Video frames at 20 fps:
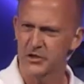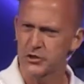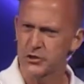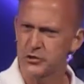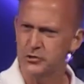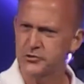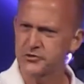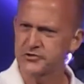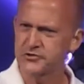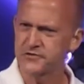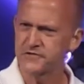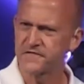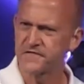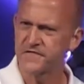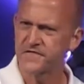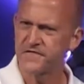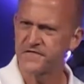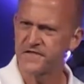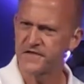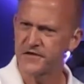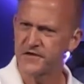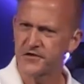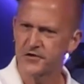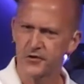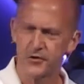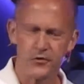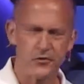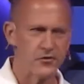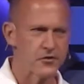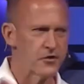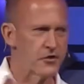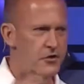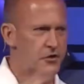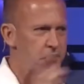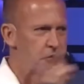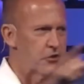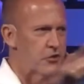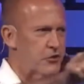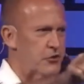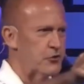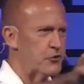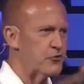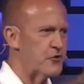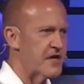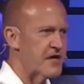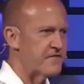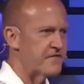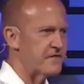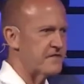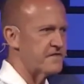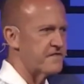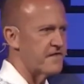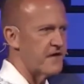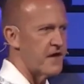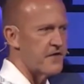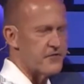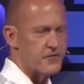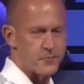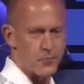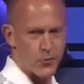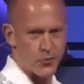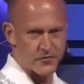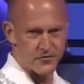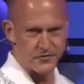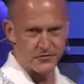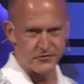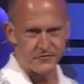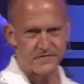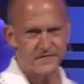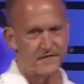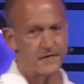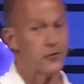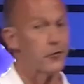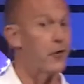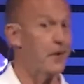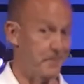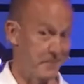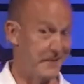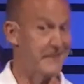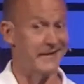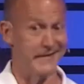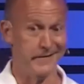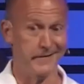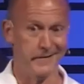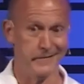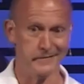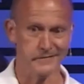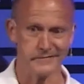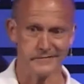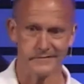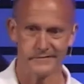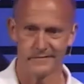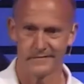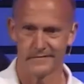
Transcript: You should fear your Heavenly Father more than you fear what Mickey knows.